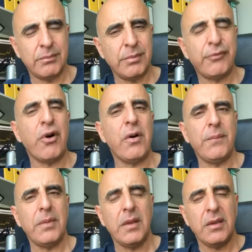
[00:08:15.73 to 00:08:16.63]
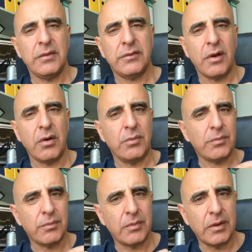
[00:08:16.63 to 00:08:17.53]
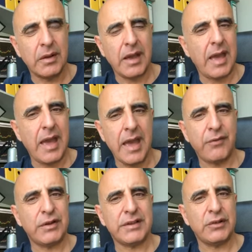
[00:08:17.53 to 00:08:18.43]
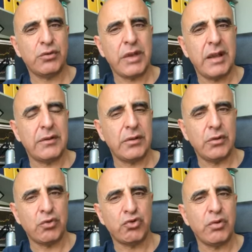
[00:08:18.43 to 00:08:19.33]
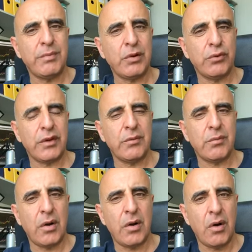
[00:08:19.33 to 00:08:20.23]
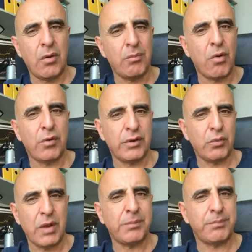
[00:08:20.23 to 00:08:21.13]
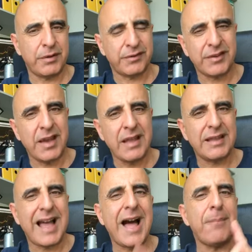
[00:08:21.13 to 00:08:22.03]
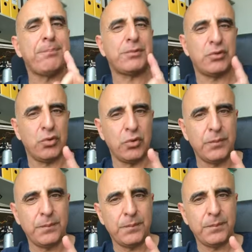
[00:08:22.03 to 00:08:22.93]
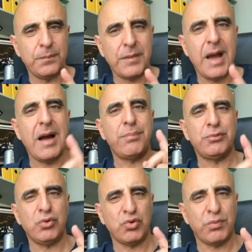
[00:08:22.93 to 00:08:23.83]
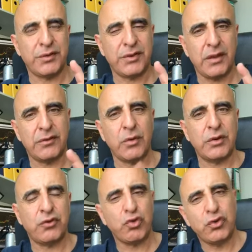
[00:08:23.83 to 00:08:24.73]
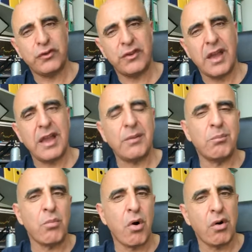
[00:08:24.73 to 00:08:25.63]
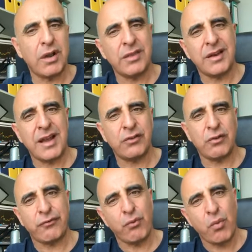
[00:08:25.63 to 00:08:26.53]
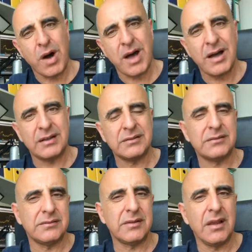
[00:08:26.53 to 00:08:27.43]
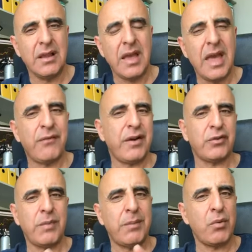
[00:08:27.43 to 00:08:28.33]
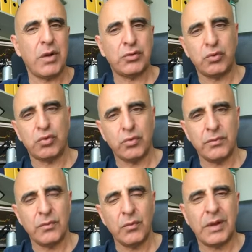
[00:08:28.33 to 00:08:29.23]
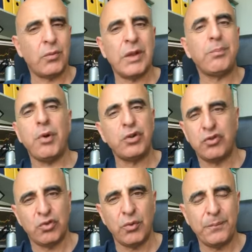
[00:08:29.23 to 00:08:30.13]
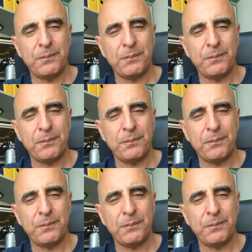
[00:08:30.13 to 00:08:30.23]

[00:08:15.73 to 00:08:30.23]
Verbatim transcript: before. So every trade you take, you shouldn't be losing more than one percent, up to up to two percent. So it should stay more in the range of one, average maybe one to two, one point two.